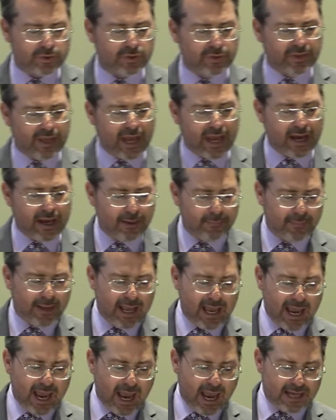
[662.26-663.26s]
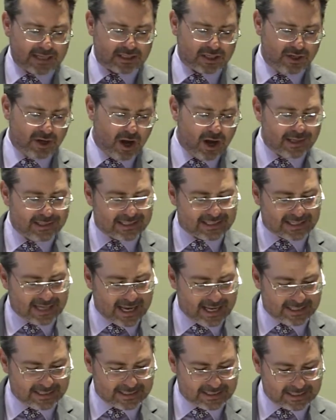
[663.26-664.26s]
to them as
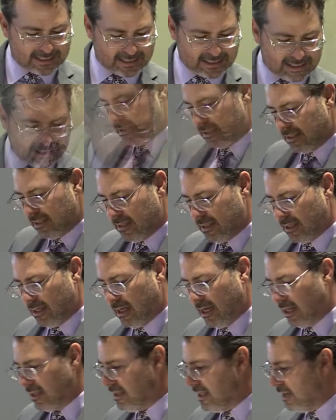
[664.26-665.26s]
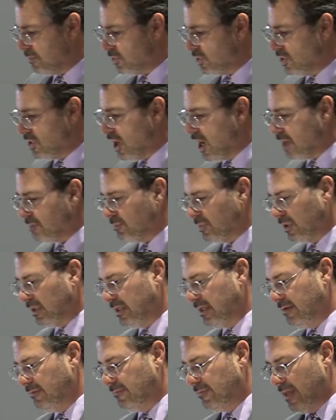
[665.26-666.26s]
nonsense, and they would not
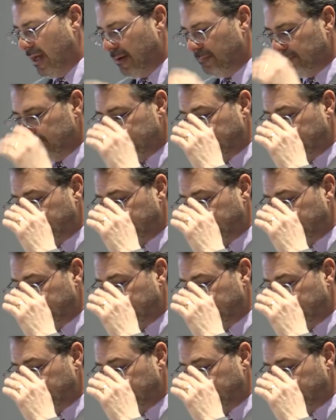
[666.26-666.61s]
believe them.